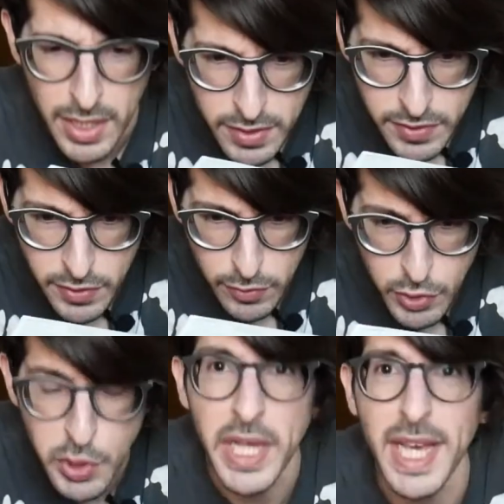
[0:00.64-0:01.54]
So
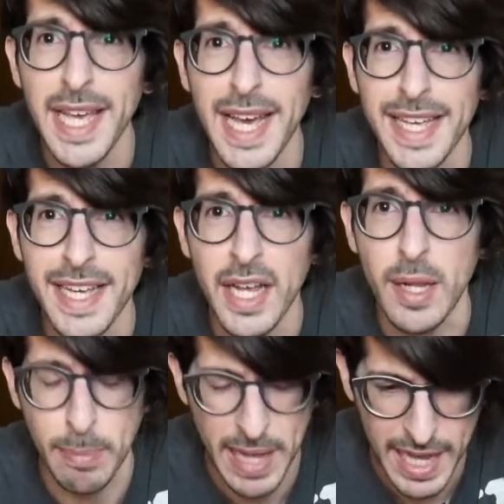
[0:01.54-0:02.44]
today I got a
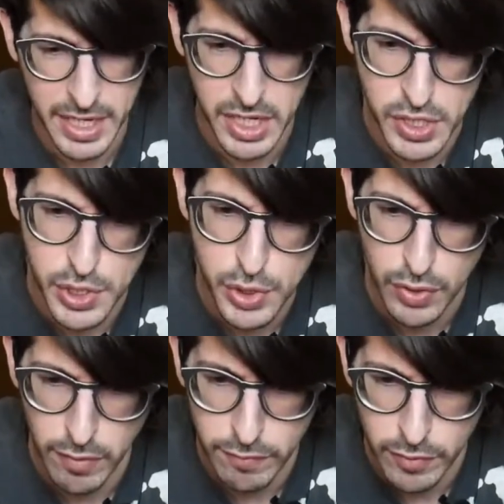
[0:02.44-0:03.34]
package
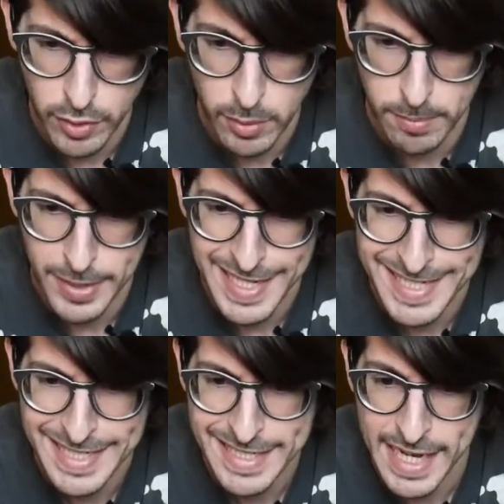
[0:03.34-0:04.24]
from
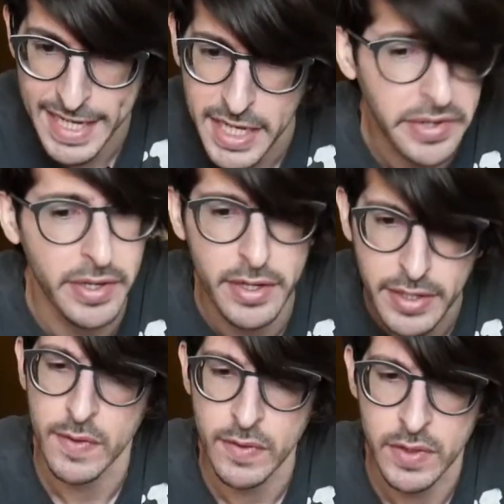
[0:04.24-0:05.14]
TECKIN.
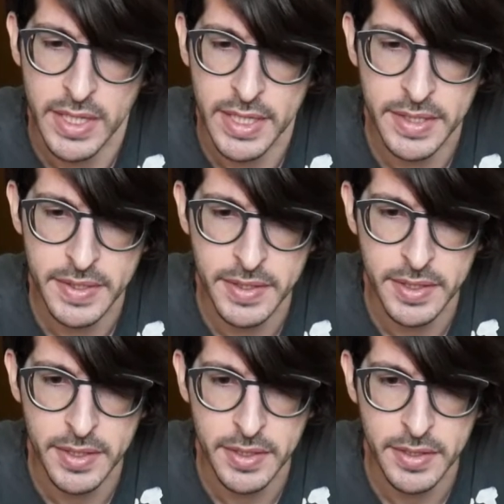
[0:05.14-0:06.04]
It's
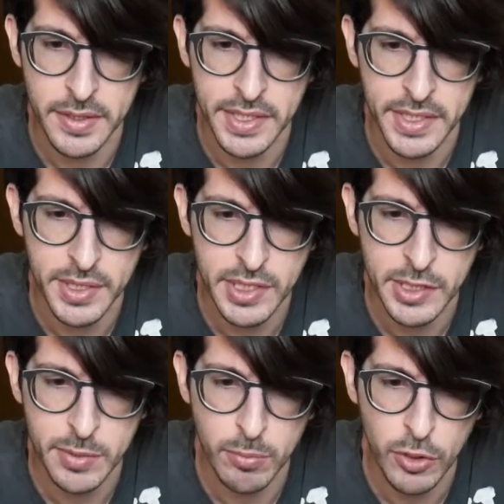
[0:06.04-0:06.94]
a
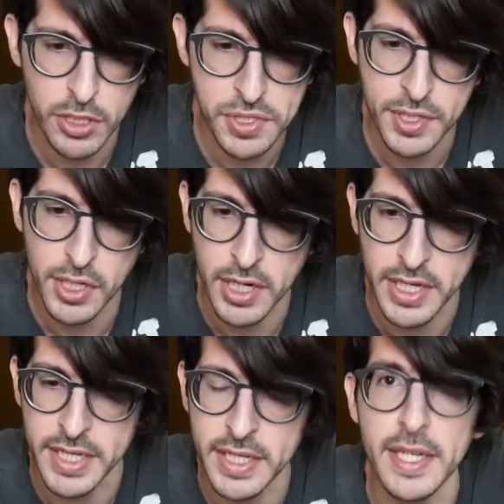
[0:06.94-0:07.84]
smart
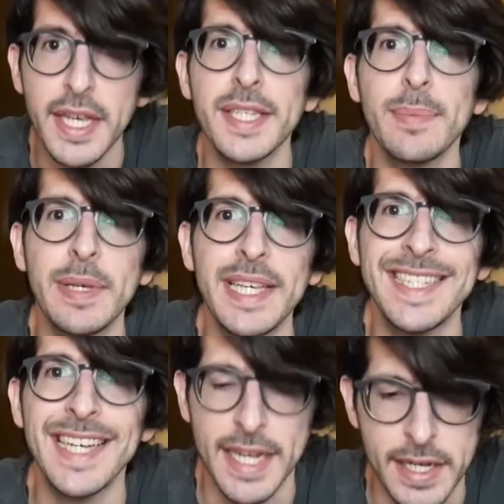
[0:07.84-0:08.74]
socket
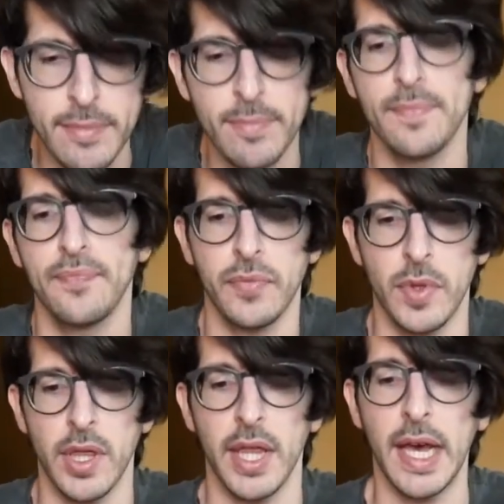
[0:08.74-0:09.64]
SP10
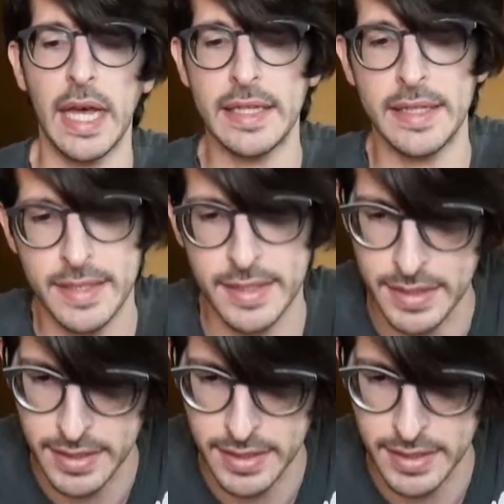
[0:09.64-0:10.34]
that's